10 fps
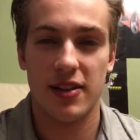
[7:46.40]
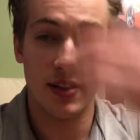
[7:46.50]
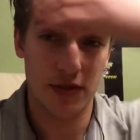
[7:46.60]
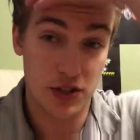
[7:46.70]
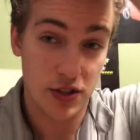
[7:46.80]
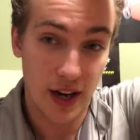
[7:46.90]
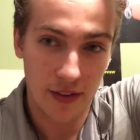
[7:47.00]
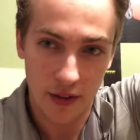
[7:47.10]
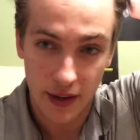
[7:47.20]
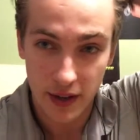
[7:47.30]
Love just
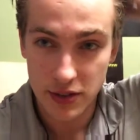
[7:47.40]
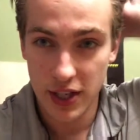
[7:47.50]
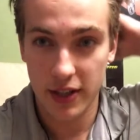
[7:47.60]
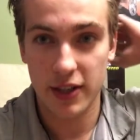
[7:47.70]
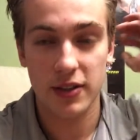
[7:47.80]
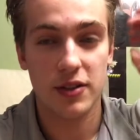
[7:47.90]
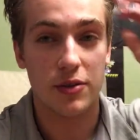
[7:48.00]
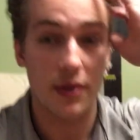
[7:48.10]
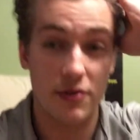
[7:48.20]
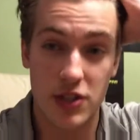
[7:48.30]
traveling around, checking out little
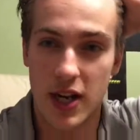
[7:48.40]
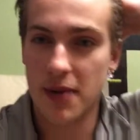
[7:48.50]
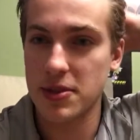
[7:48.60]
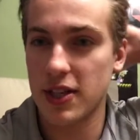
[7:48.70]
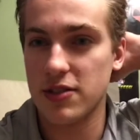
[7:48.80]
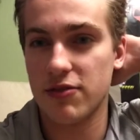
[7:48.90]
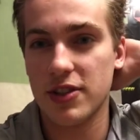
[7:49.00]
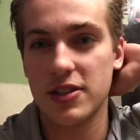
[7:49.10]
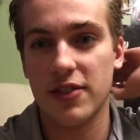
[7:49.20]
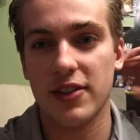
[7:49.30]
thrift shops, lots of
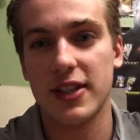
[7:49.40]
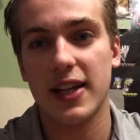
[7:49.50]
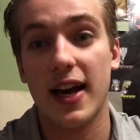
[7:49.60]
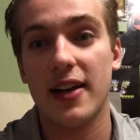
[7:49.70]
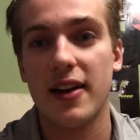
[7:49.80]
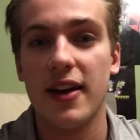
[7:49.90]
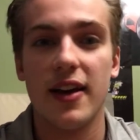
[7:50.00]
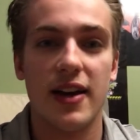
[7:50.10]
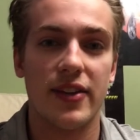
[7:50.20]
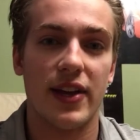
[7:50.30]
fun stuff like that.
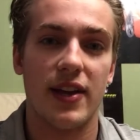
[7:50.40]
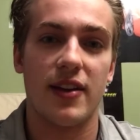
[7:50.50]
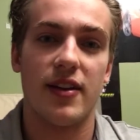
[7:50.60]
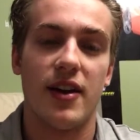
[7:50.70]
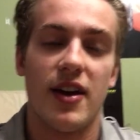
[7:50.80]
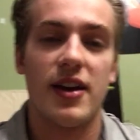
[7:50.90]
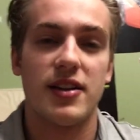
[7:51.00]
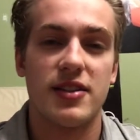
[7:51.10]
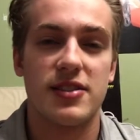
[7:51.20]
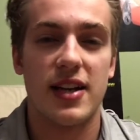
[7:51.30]
And then
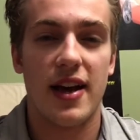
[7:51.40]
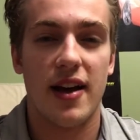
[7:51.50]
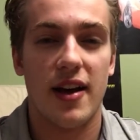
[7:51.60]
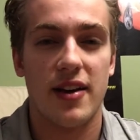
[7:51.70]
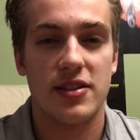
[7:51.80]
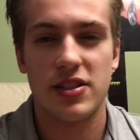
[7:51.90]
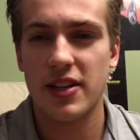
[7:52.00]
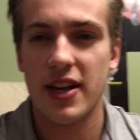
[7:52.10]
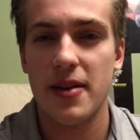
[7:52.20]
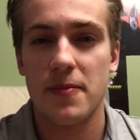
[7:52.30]

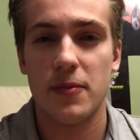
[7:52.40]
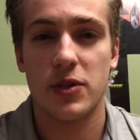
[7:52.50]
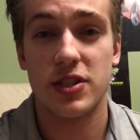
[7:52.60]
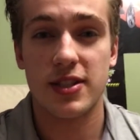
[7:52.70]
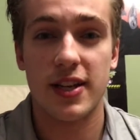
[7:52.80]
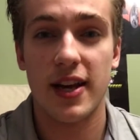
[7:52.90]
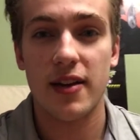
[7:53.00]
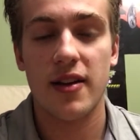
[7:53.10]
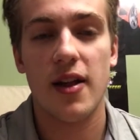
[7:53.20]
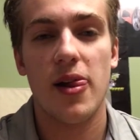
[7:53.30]
Sunday, which is
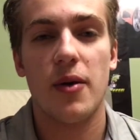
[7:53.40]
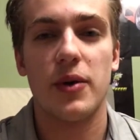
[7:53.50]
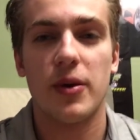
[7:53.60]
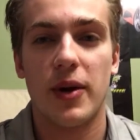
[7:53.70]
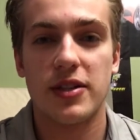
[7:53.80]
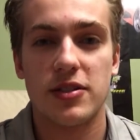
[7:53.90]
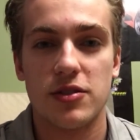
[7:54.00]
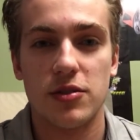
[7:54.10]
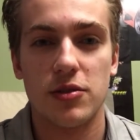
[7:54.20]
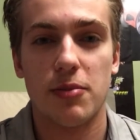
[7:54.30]
today, we went
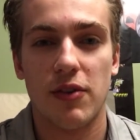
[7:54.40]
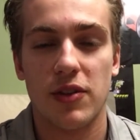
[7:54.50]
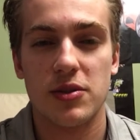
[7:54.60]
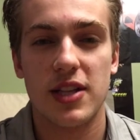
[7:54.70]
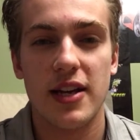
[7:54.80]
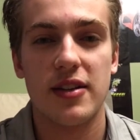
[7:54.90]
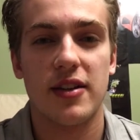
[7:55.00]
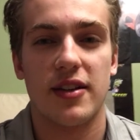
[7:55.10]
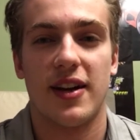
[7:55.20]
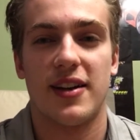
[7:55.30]
to Buffalo State,
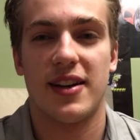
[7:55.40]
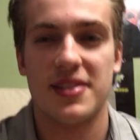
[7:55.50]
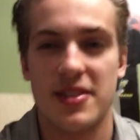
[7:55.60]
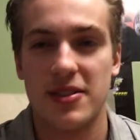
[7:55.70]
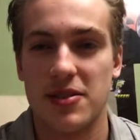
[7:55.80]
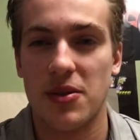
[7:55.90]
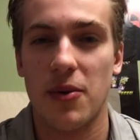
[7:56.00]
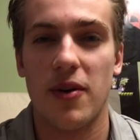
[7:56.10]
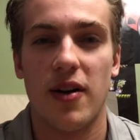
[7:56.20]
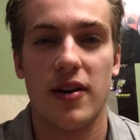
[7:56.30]
got a nice little
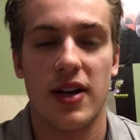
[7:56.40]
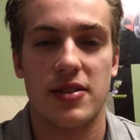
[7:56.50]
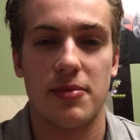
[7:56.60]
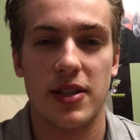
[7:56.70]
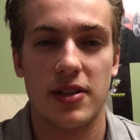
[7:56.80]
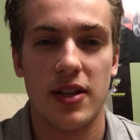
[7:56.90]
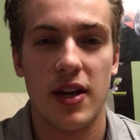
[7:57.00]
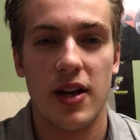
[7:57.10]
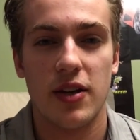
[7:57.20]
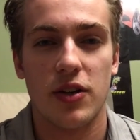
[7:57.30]
tour, got to meet
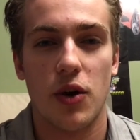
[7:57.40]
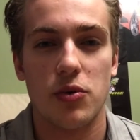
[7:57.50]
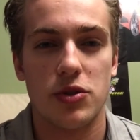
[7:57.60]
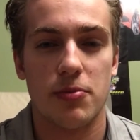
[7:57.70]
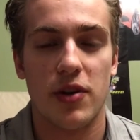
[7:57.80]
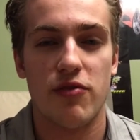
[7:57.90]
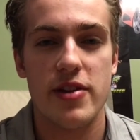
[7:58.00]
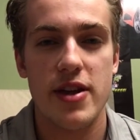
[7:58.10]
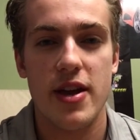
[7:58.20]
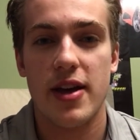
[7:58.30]
Coach
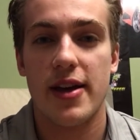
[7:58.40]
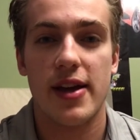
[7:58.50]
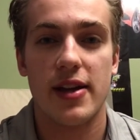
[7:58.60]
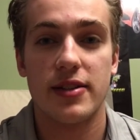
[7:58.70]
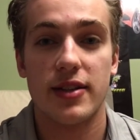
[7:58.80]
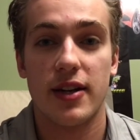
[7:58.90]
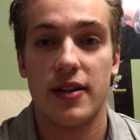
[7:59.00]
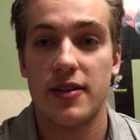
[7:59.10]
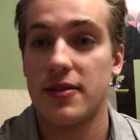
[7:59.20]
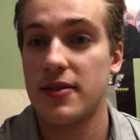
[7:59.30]
Murphy, and
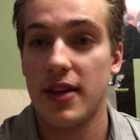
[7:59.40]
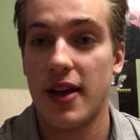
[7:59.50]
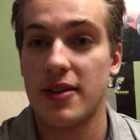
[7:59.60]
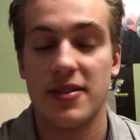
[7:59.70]
yeah,